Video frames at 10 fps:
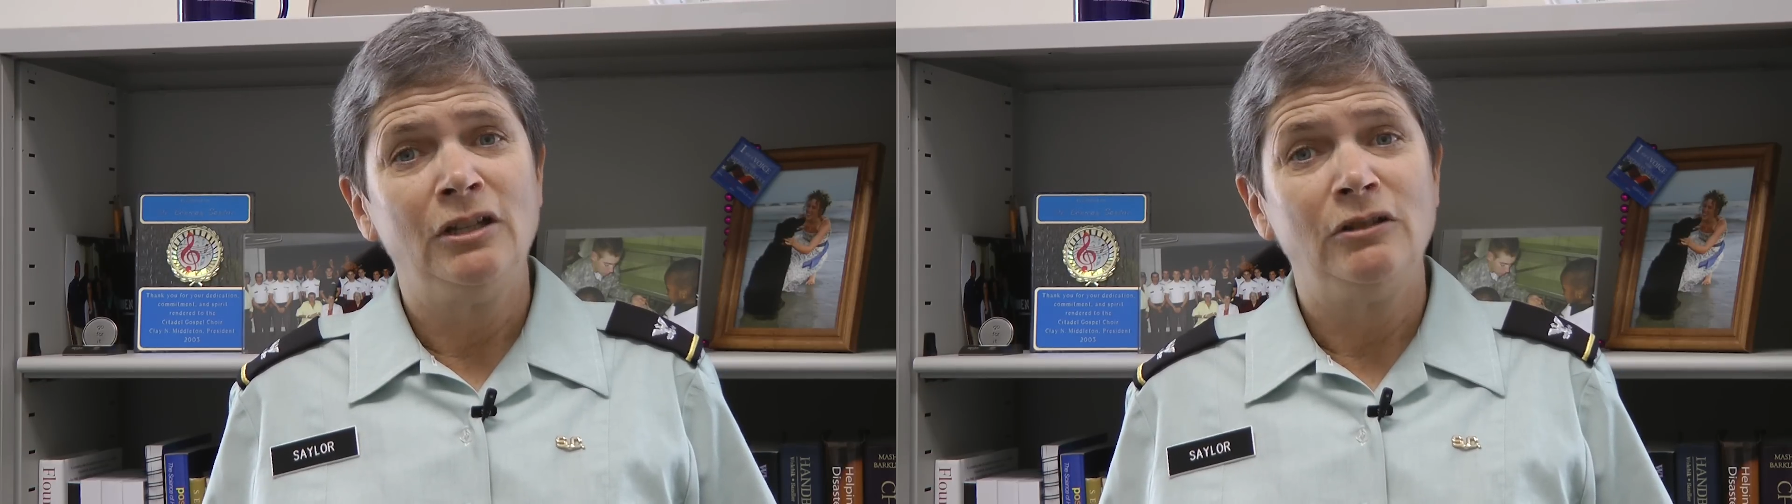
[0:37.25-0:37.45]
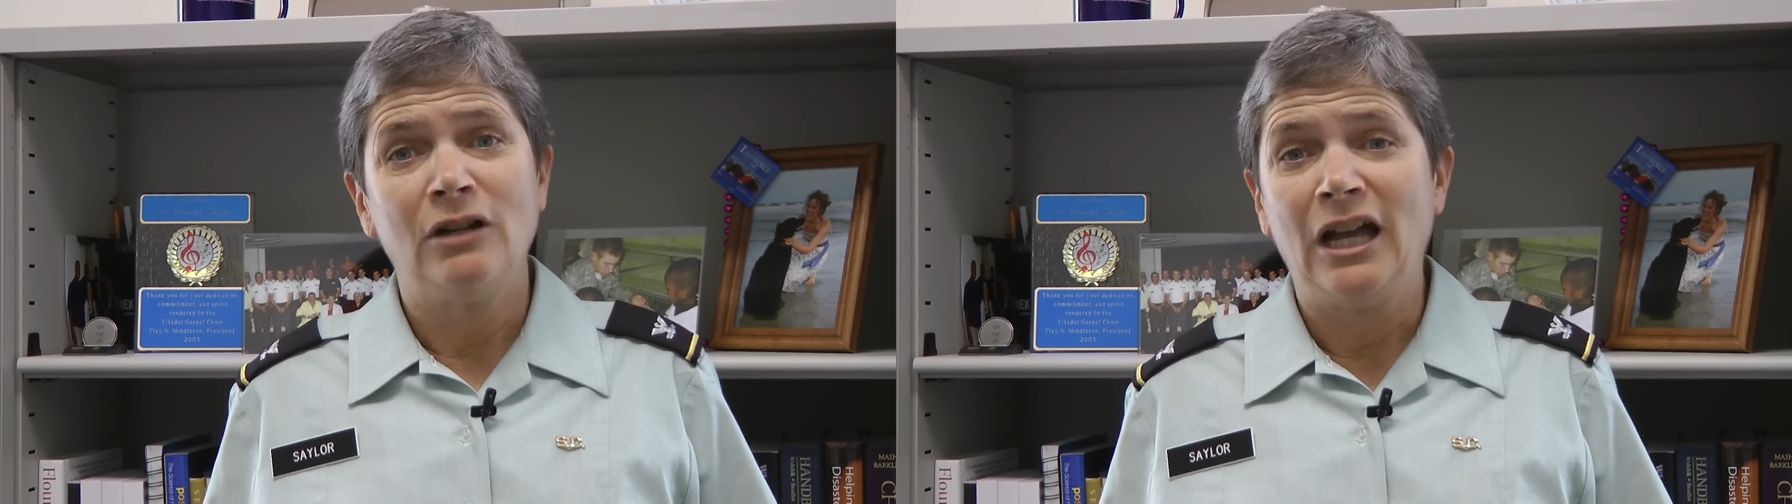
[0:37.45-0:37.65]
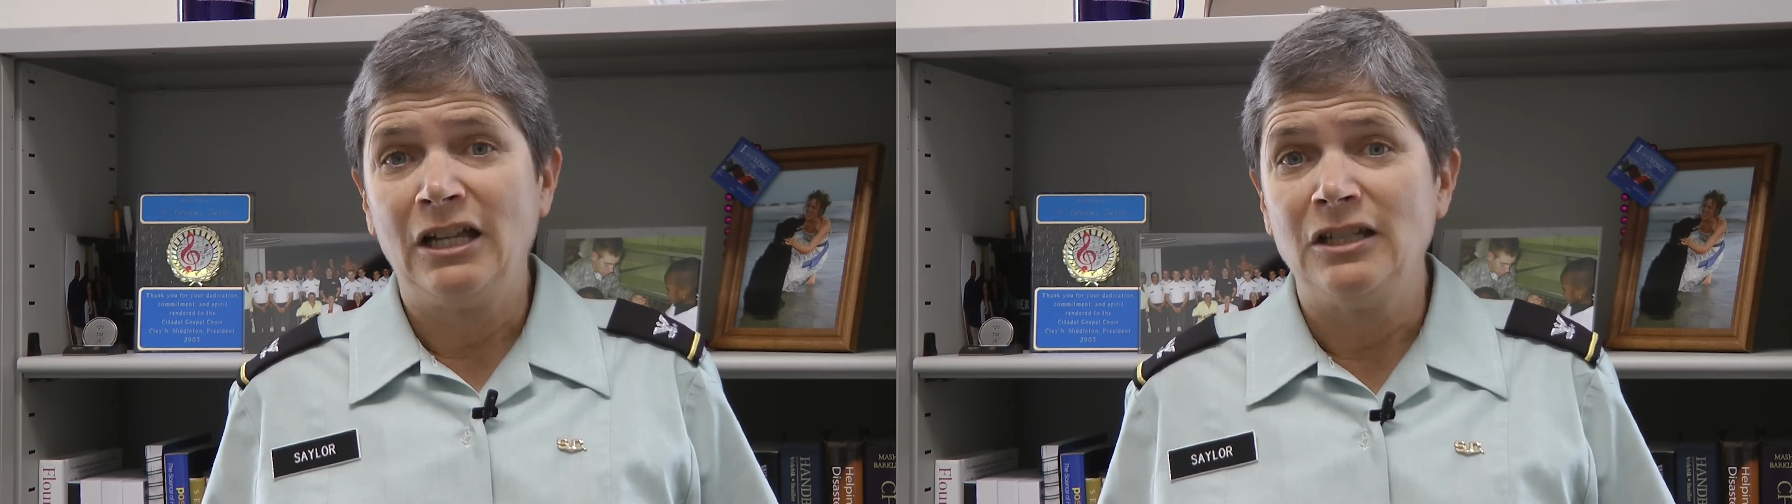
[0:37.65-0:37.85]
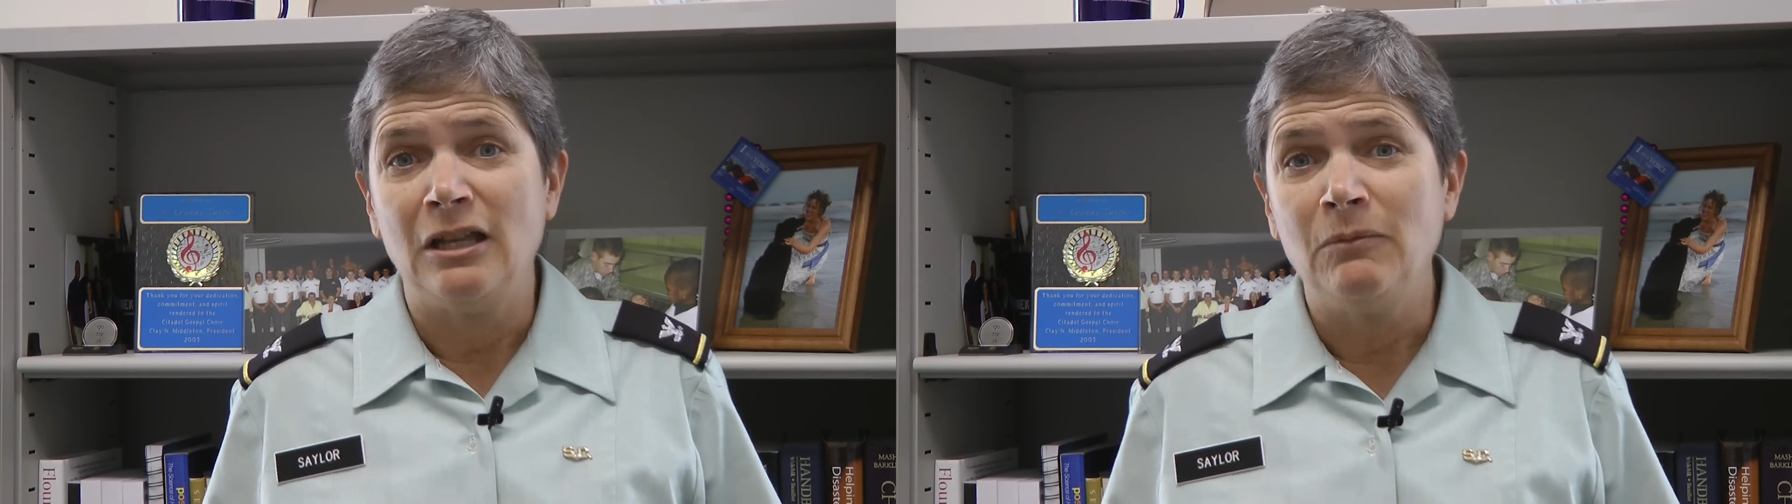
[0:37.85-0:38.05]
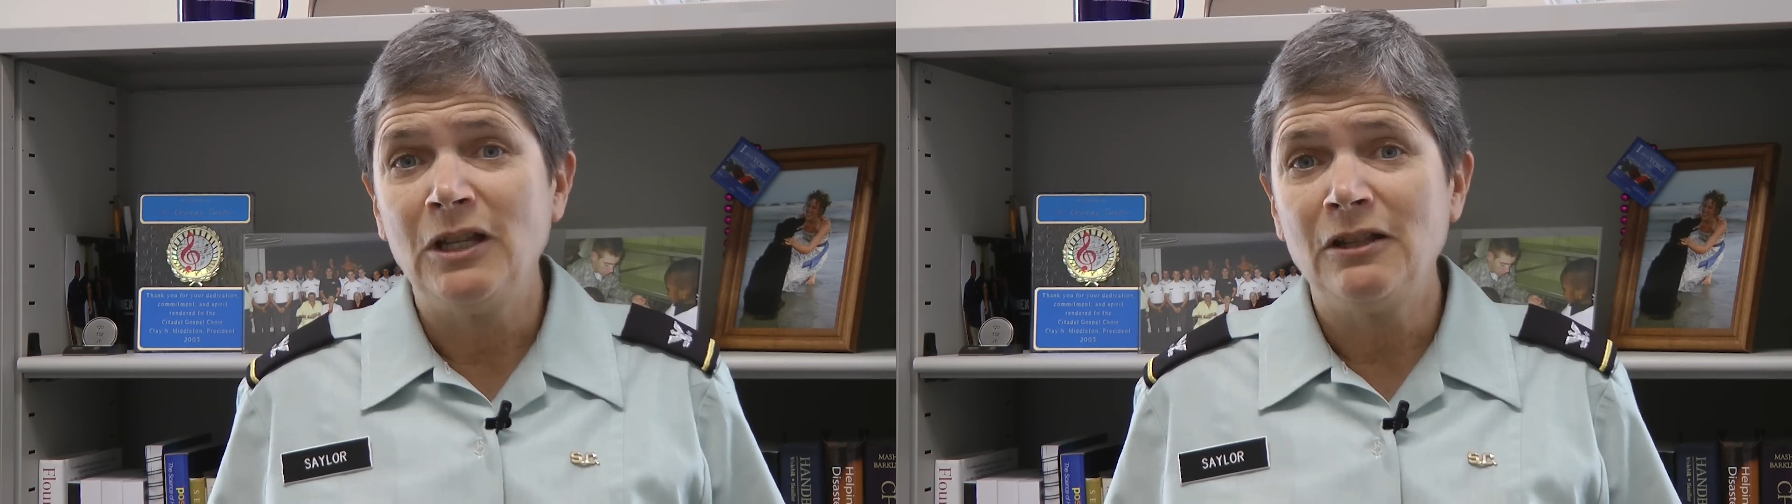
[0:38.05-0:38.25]
your
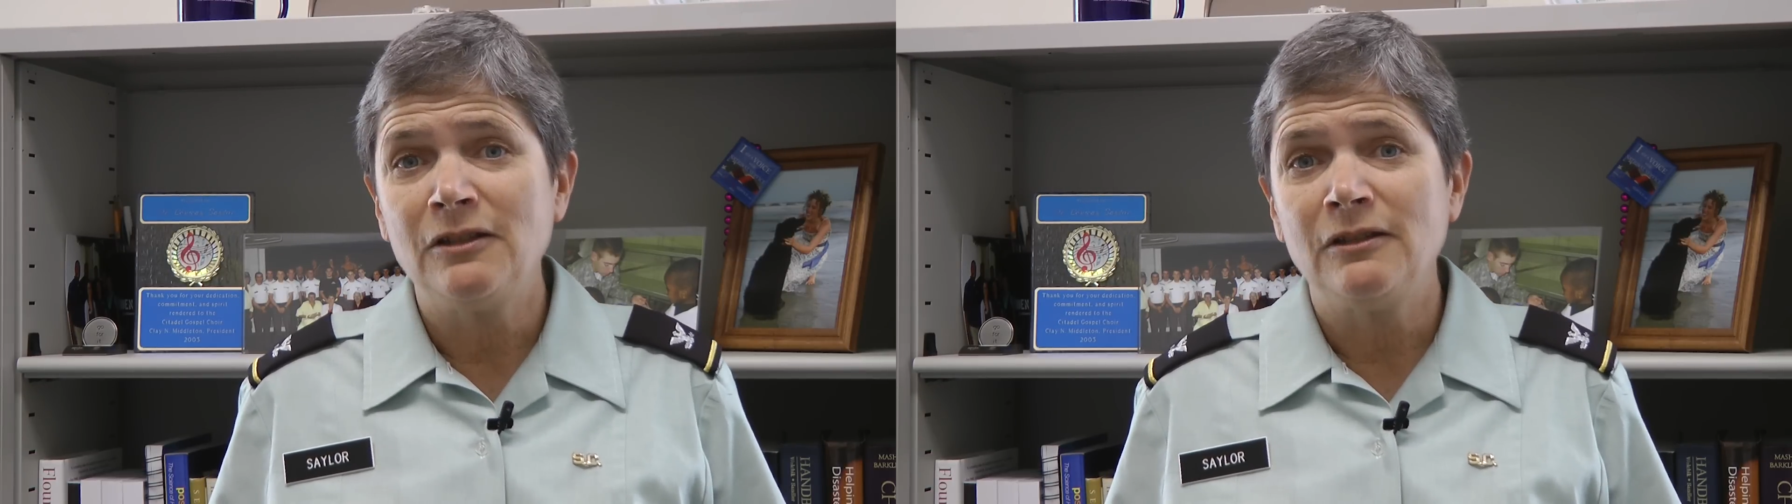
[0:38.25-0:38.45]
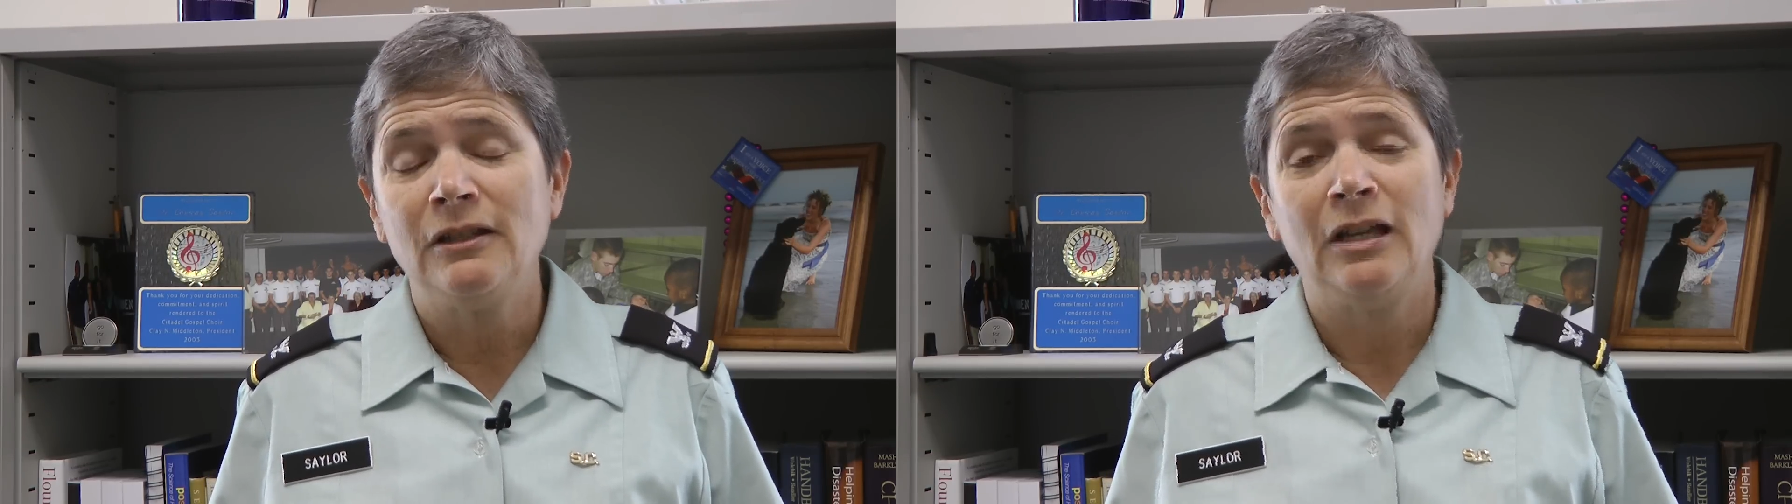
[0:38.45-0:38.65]
academics